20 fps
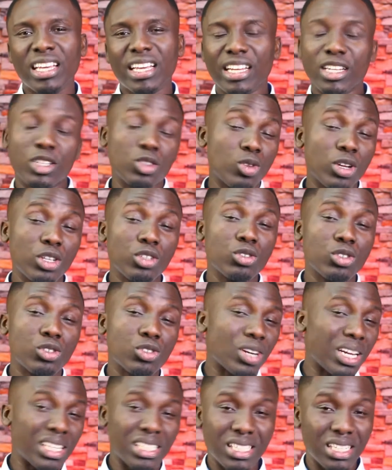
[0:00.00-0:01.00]
is going to
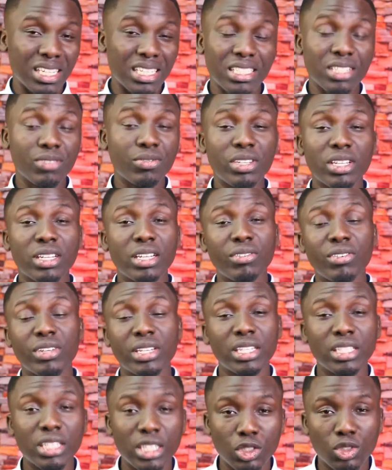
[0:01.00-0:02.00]
translate
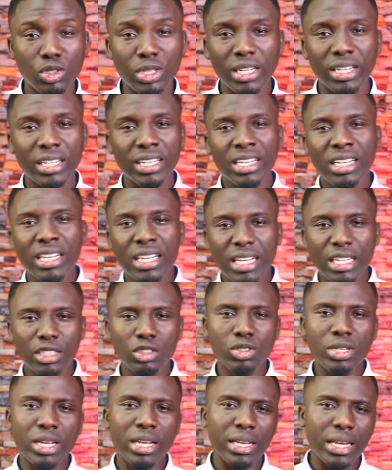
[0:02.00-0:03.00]
even into the
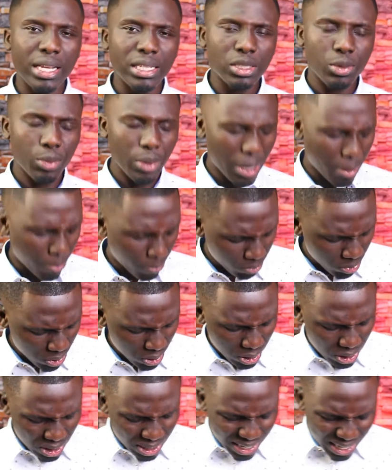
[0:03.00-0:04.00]
next realm.
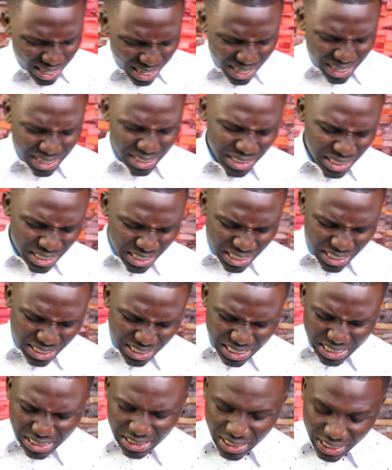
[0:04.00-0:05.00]
And
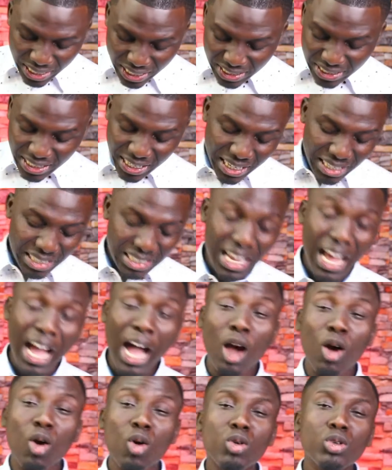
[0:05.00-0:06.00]
these three things
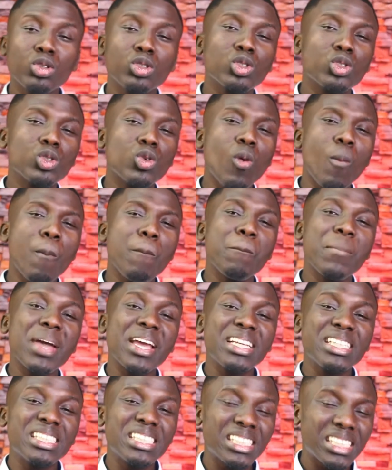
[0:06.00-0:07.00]
are also
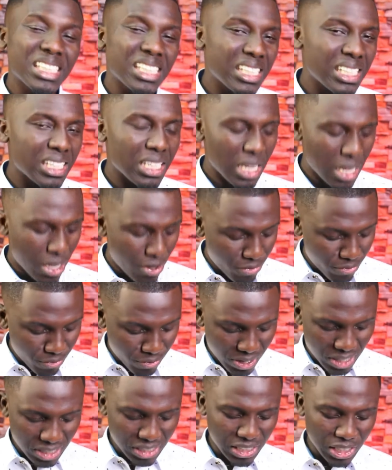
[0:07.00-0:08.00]
mentioned in 1
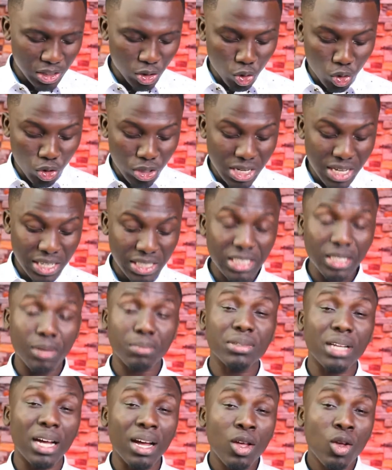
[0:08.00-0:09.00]
Thessalonians
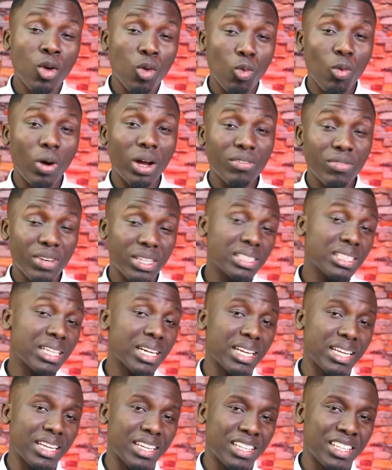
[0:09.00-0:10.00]
chapter 1 verse
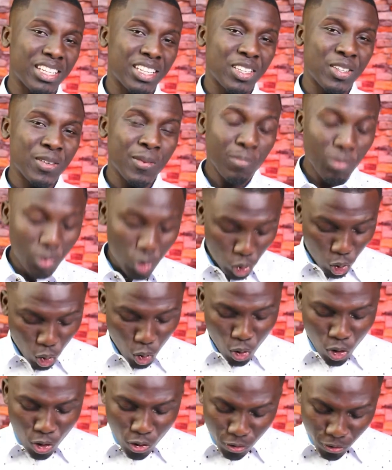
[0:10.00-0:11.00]
3.
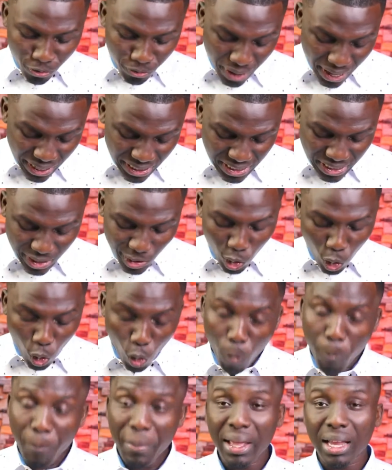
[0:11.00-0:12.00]
So faith,
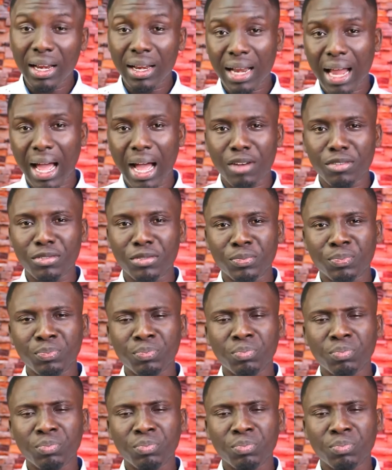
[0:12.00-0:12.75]
hope, and love.